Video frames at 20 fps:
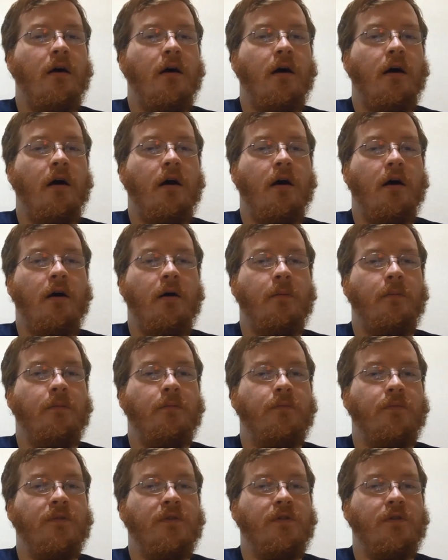
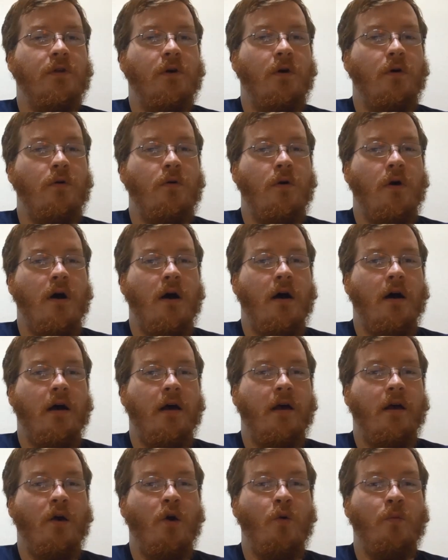So
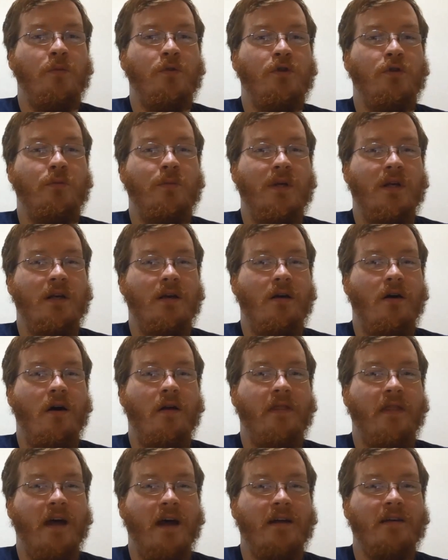I hope to be
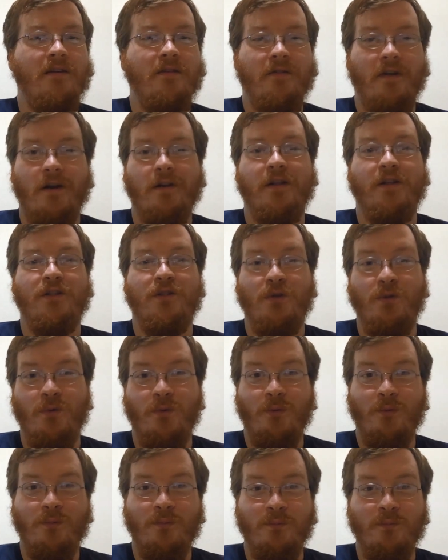on that fairly
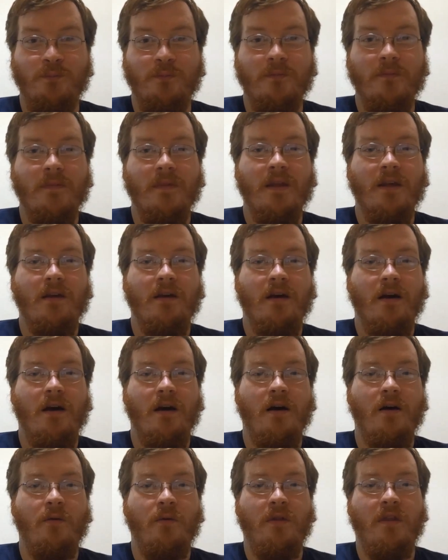soon,
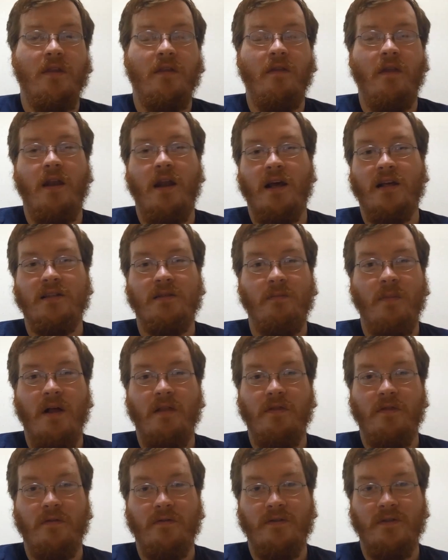within the next
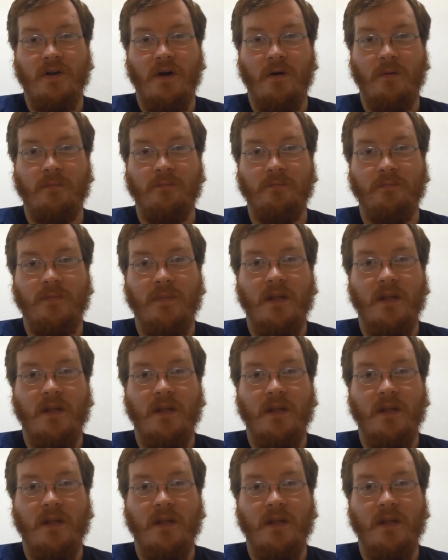month or so.